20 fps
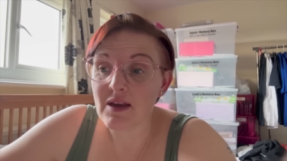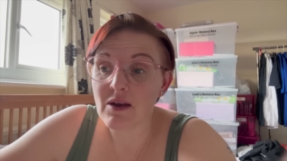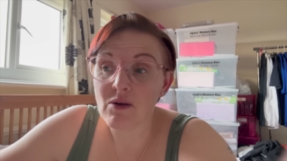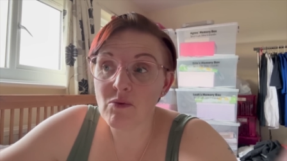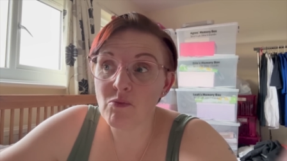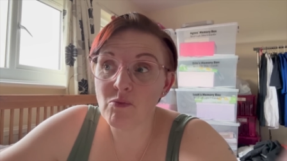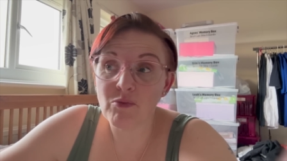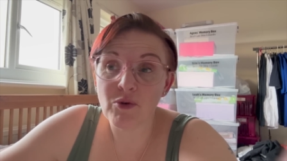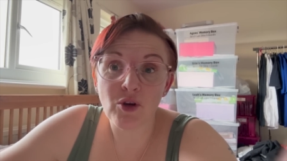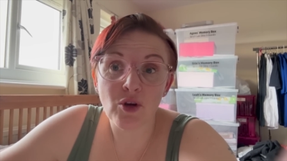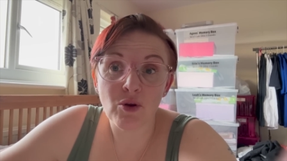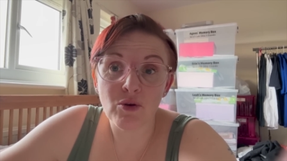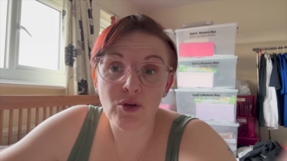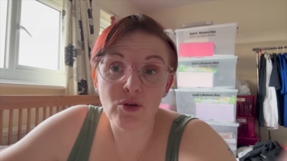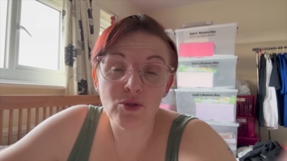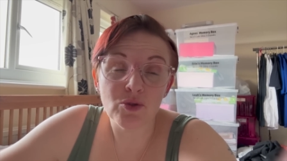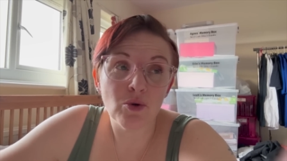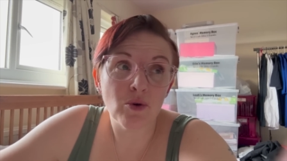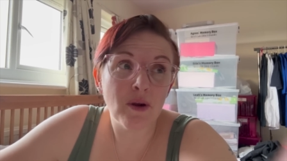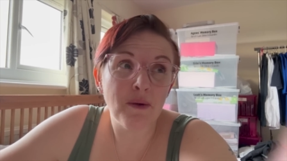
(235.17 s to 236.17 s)
Uh, you know,
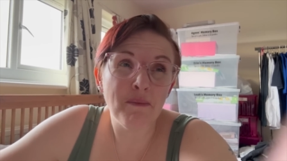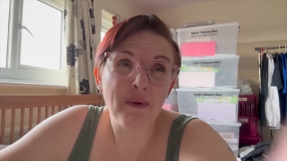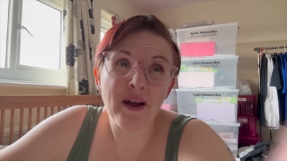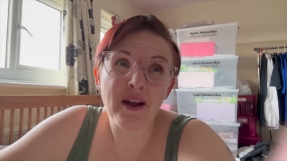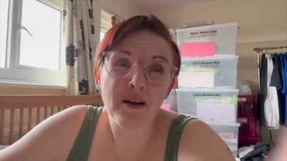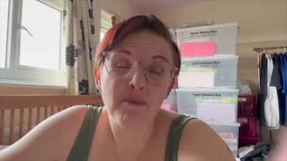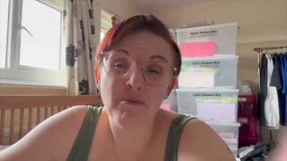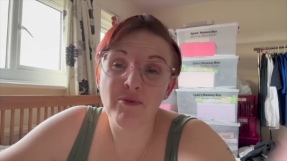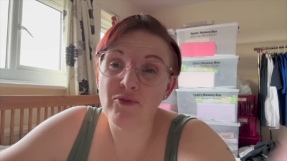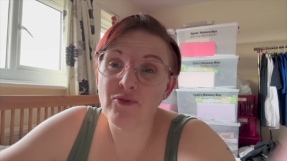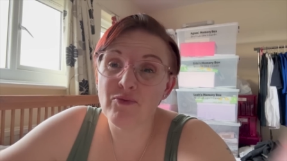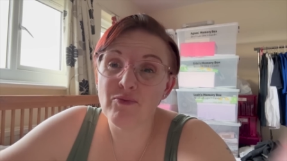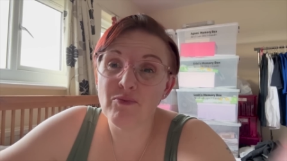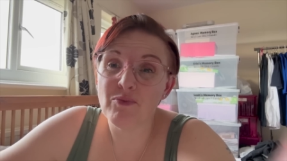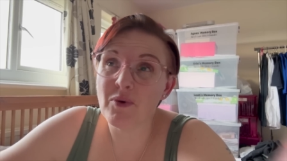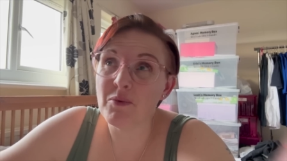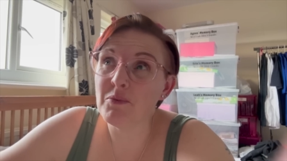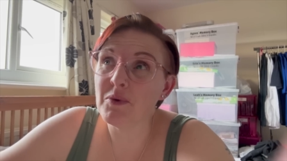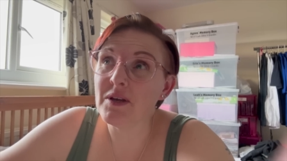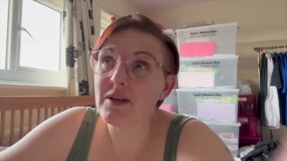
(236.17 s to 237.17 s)
you're talking back
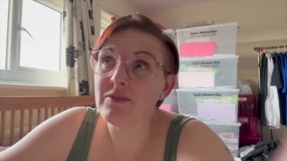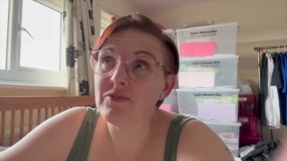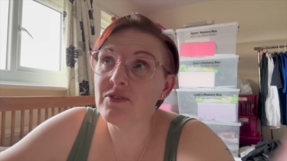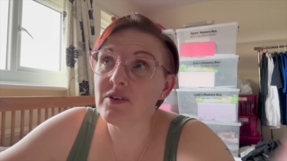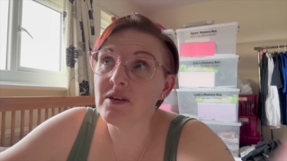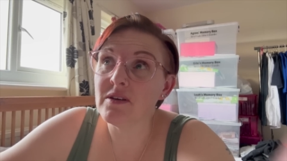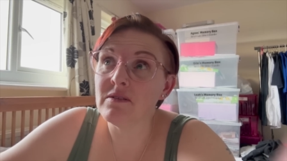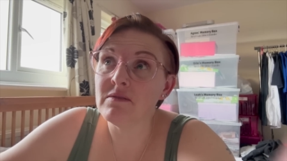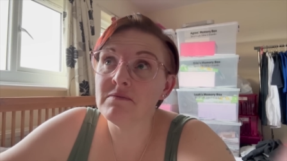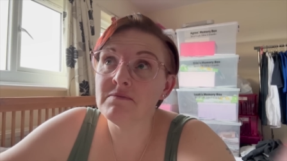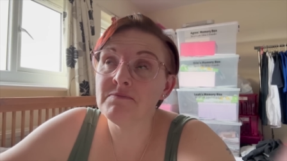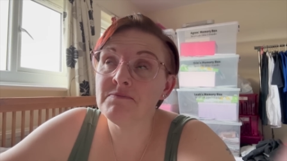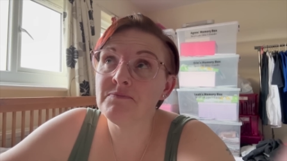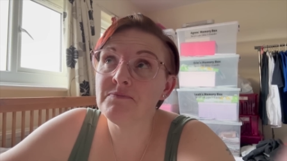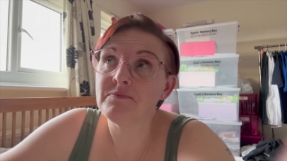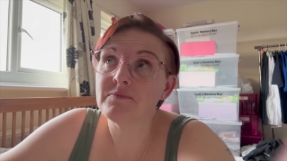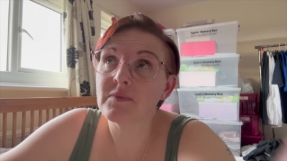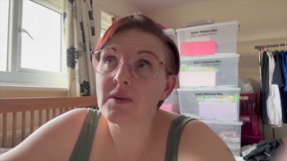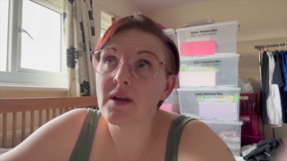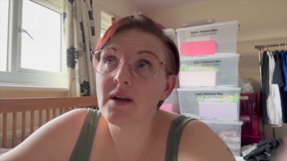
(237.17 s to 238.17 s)
when we lived in
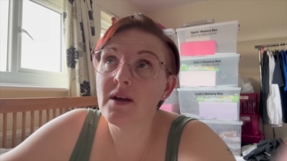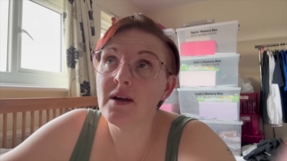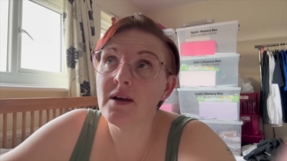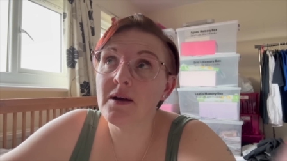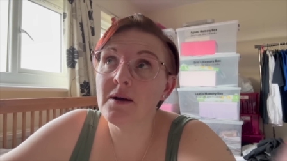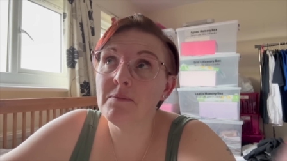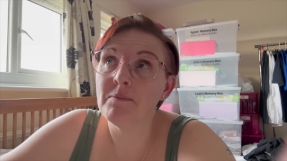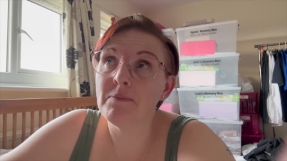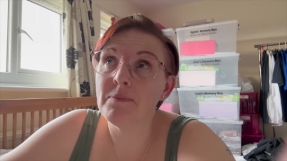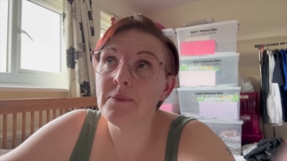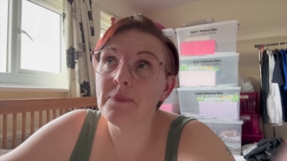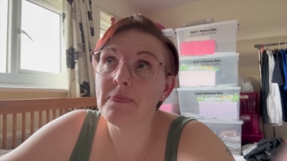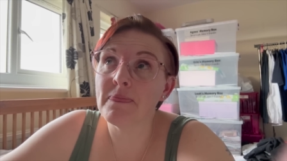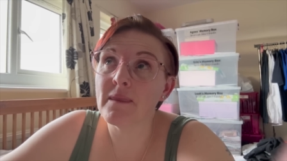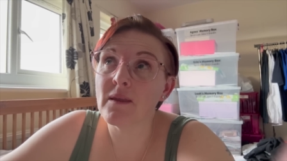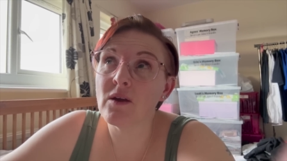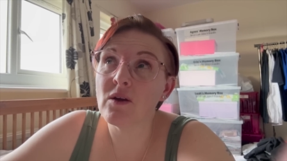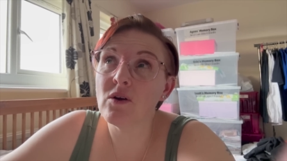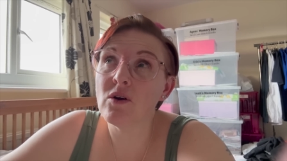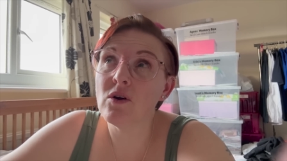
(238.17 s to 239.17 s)
um,
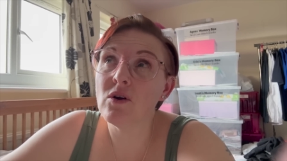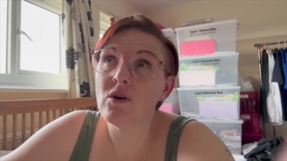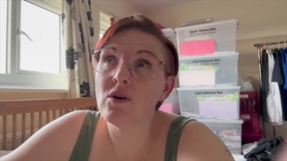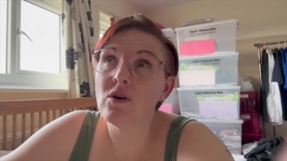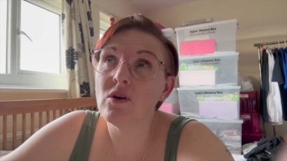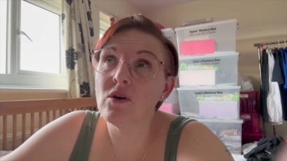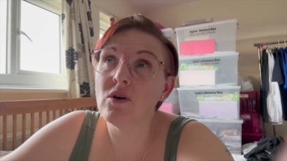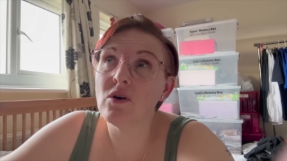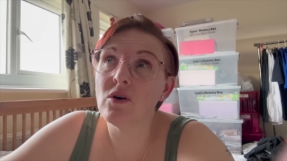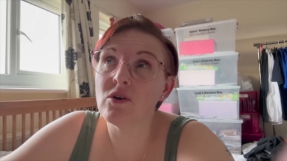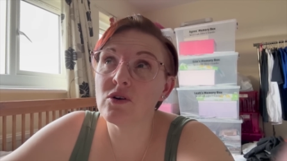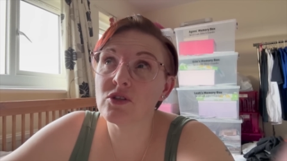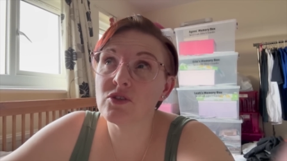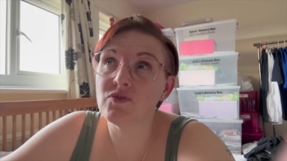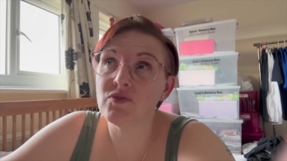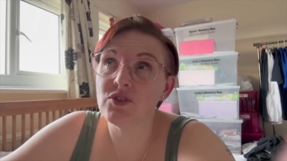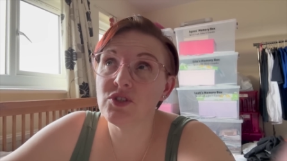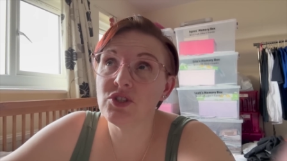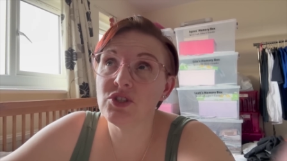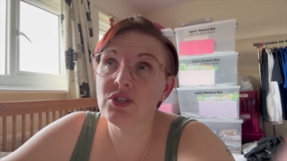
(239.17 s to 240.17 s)

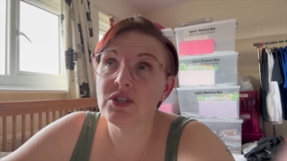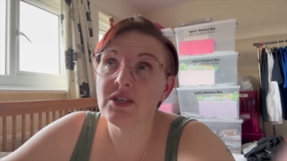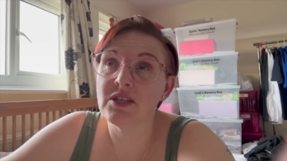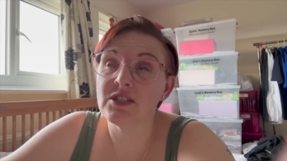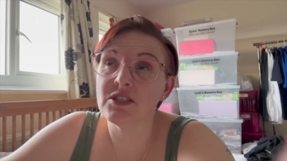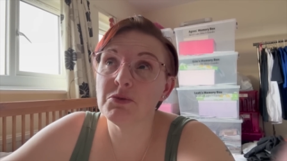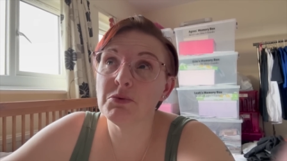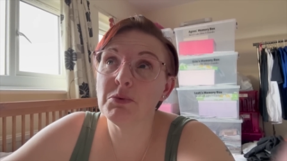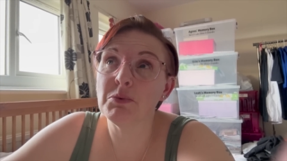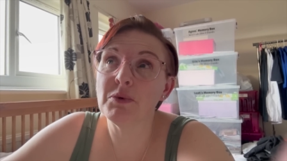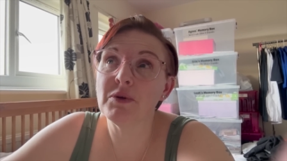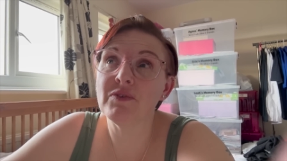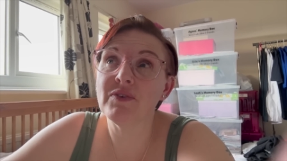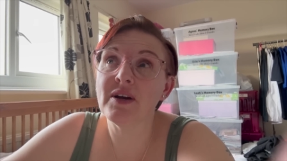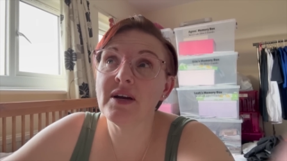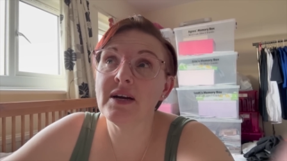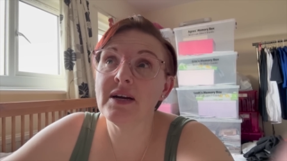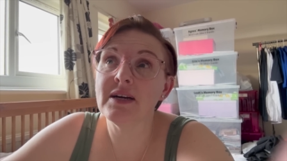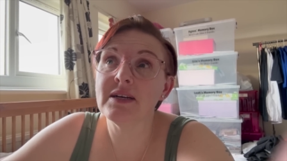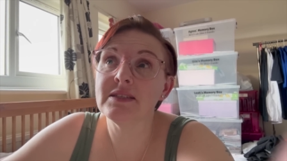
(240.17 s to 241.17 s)
Oxfordshire, so we would have
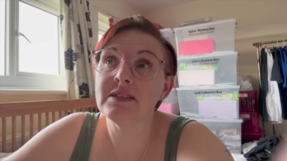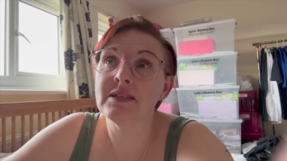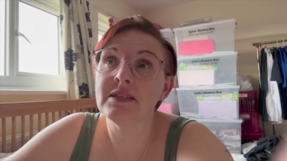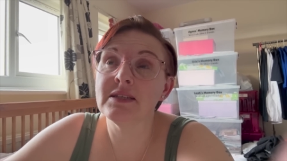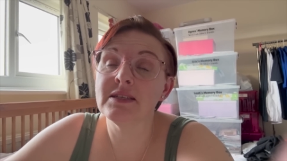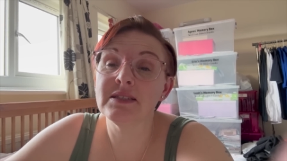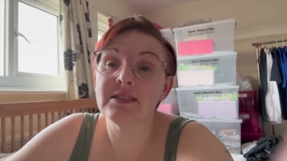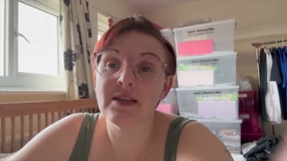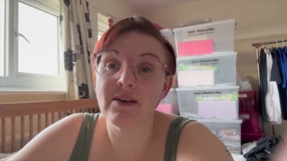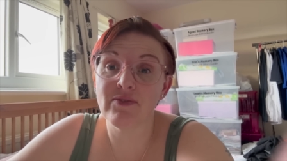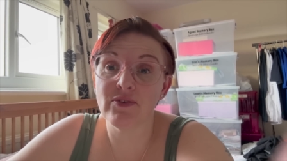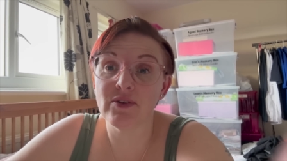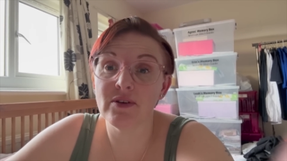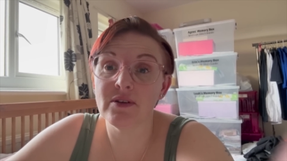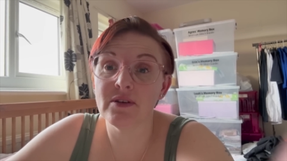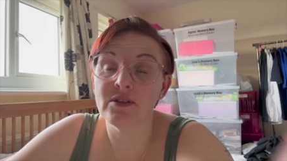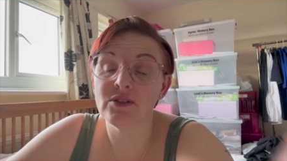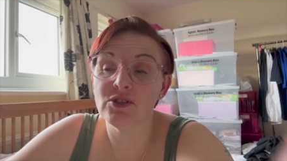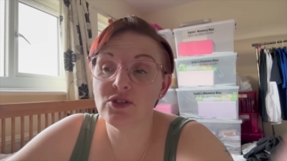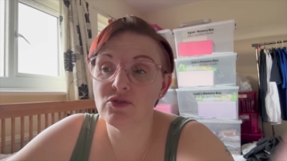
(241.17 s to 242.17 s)
had
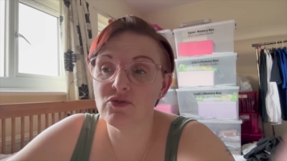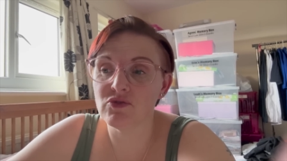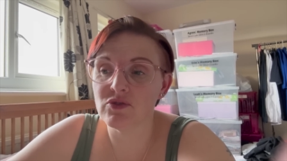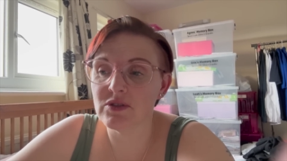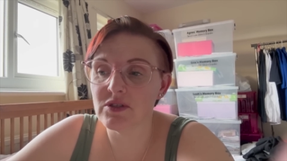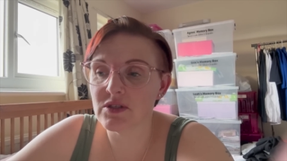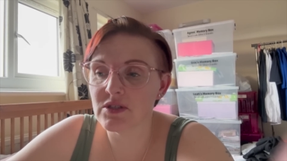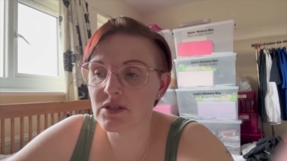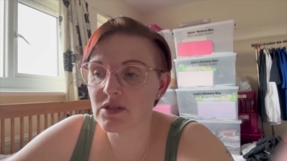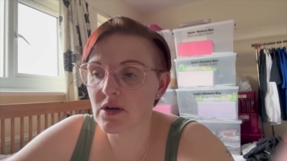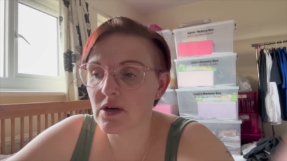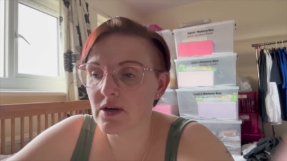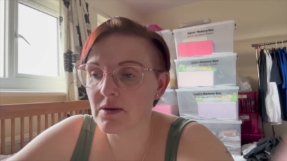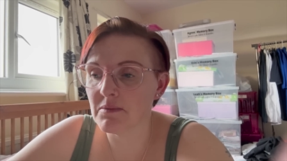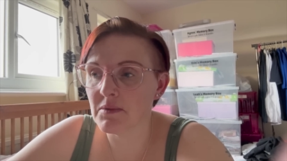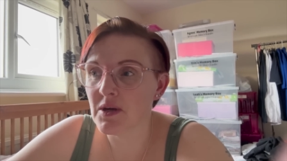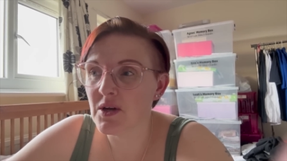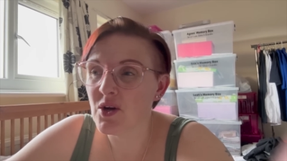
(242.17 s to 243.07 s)
seven children at the time,